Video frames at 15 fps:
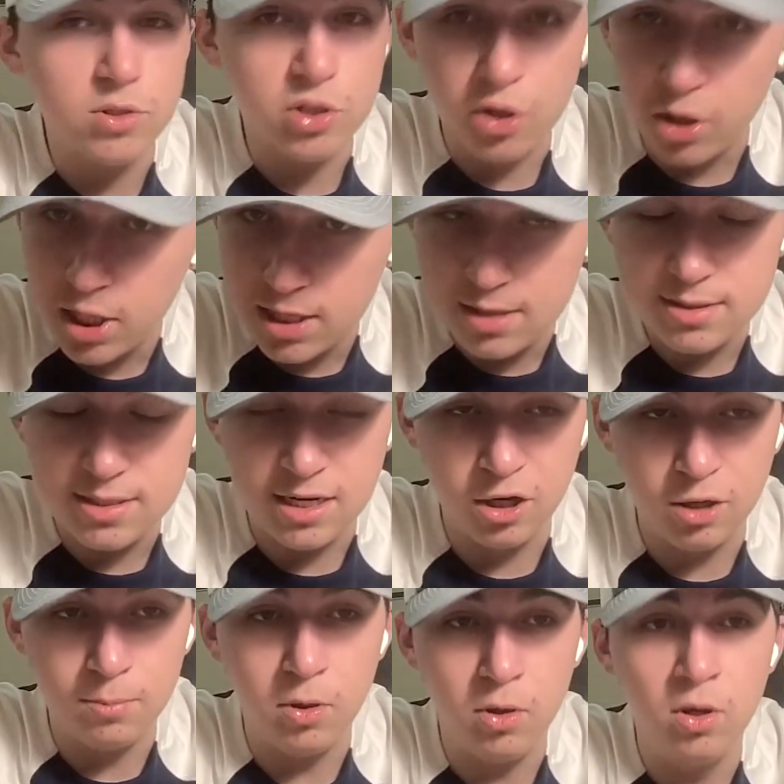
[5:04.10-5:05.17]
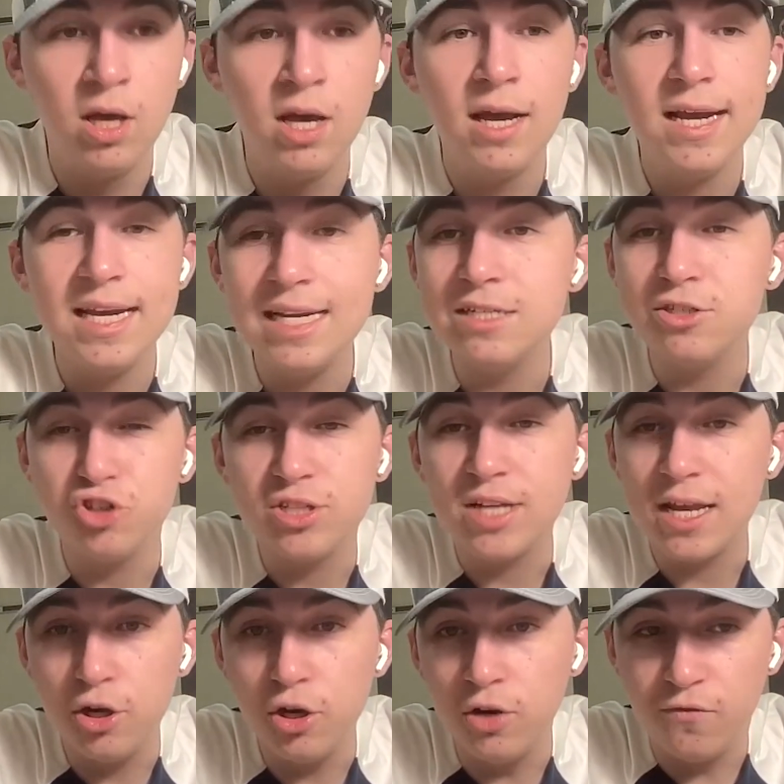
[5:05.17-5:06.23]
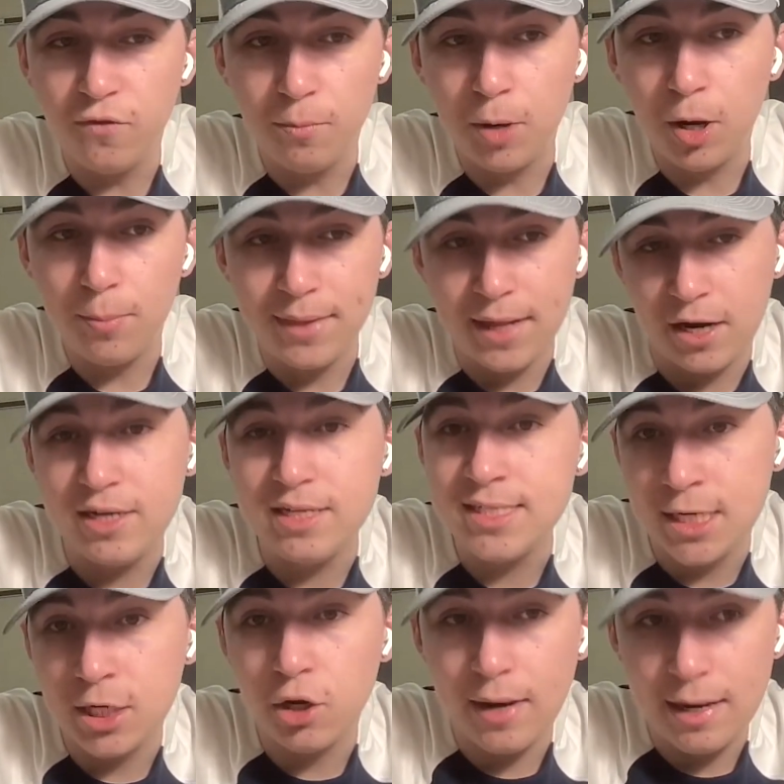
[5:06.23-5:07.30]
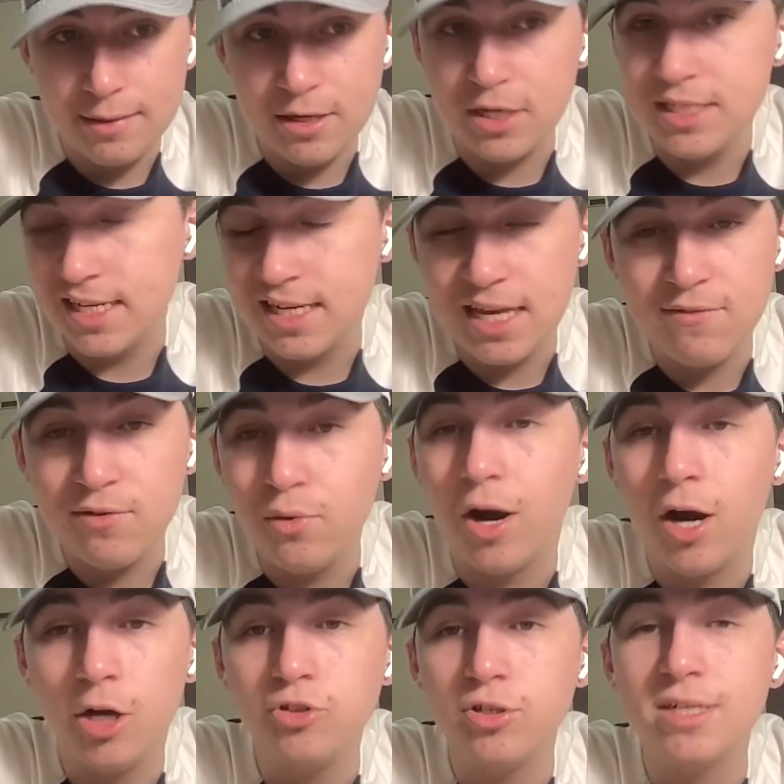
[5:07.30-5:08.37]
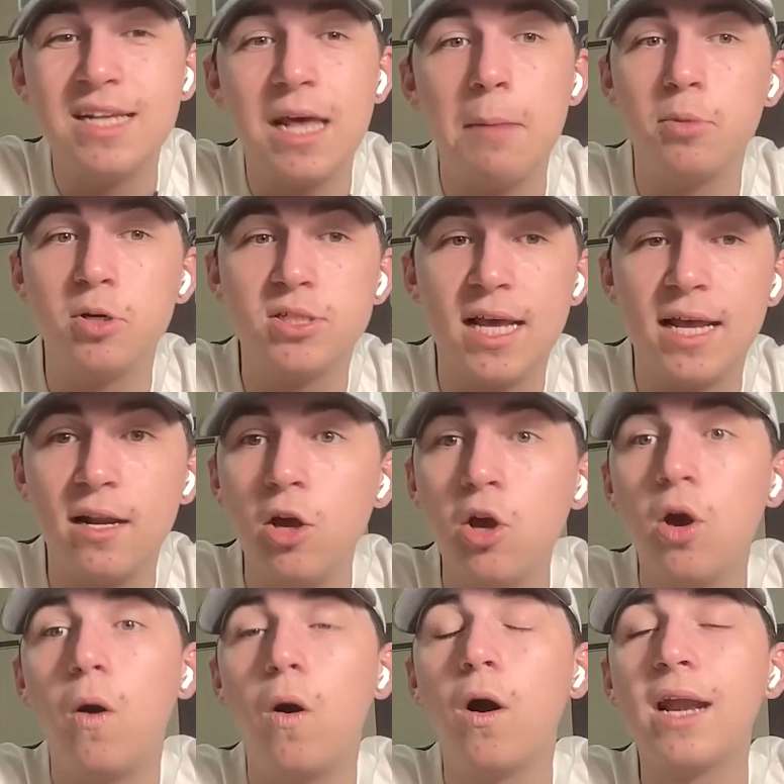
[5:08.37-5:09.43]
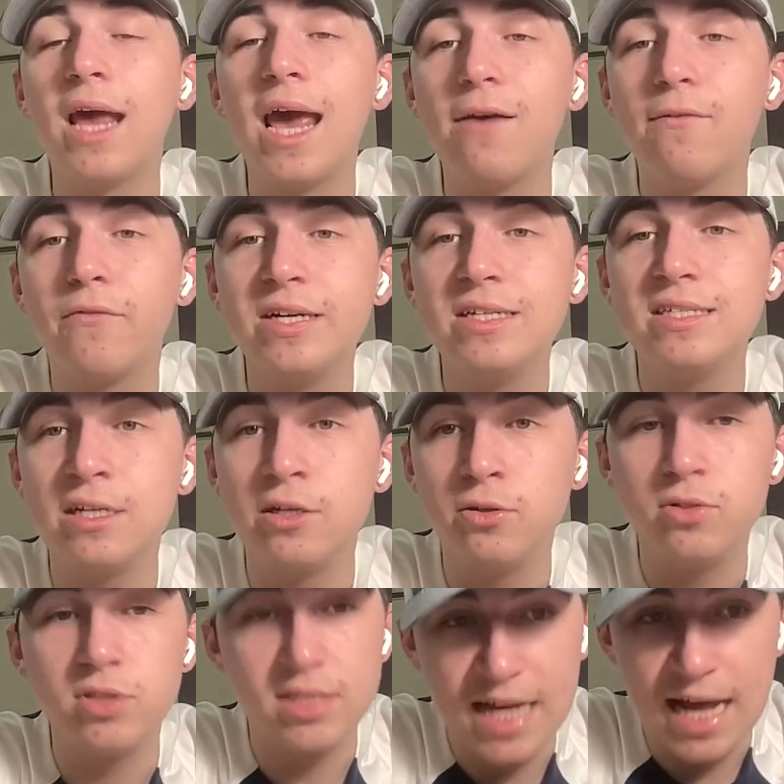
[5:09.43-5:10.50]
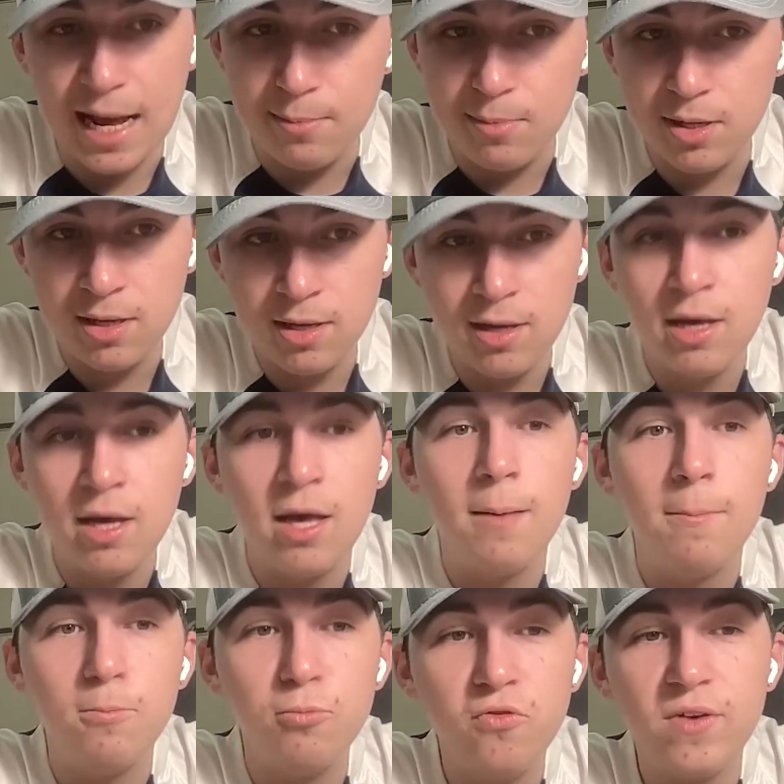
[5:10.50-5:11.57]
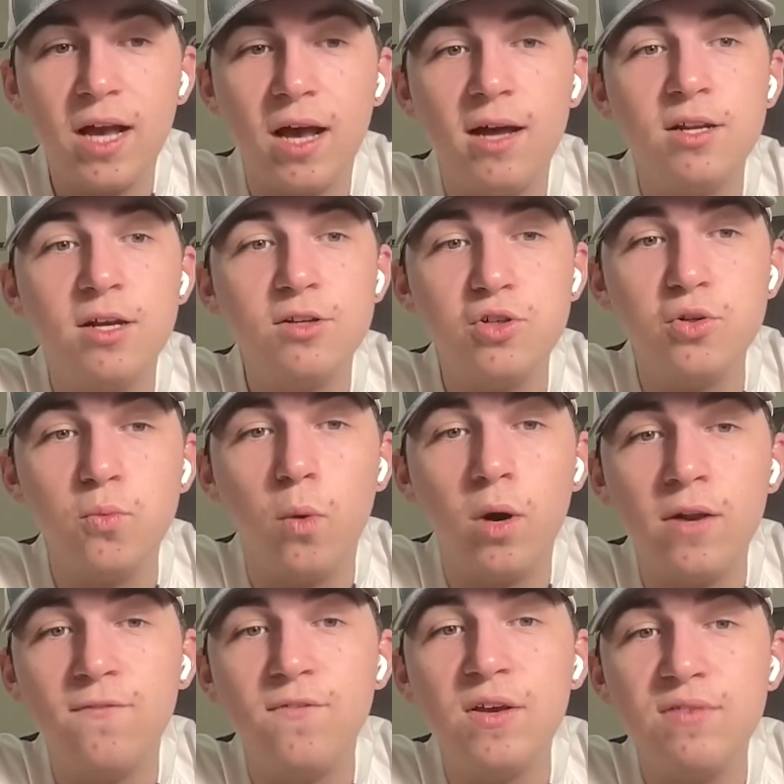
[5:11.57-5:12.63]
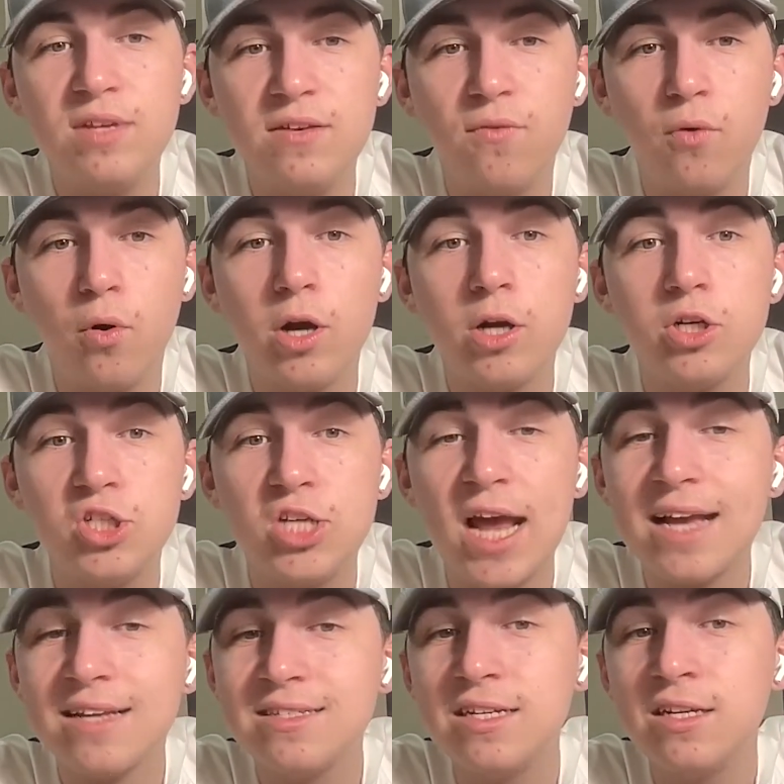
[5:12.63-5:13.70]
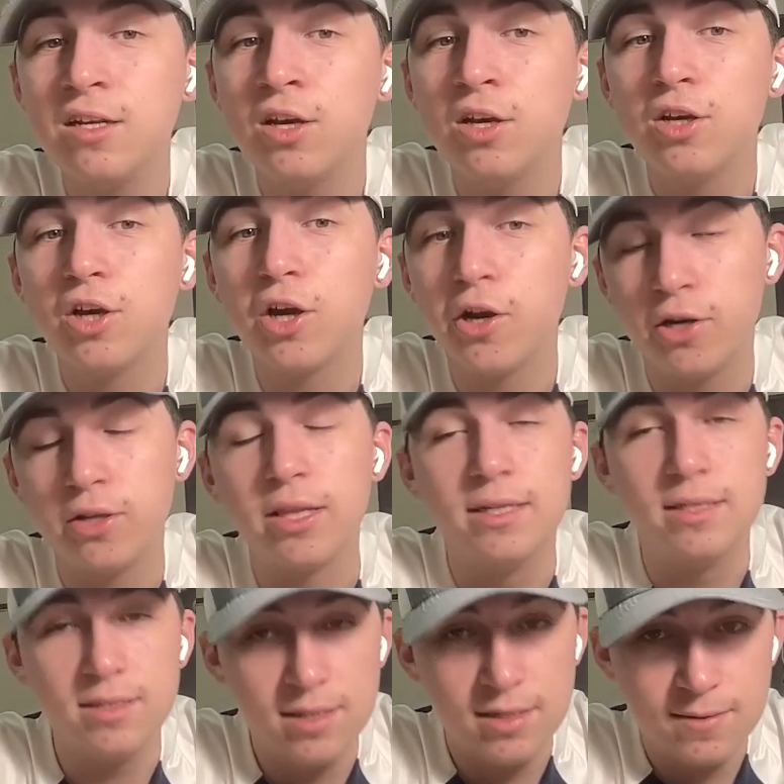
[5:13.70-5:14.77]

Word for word: was good at the Senior Bowl. He's just a good football player. He's going to go out there. He's going to give you one hundred ten percent on every single snap. Moving on to one fifty-four, Jackson Kirkland.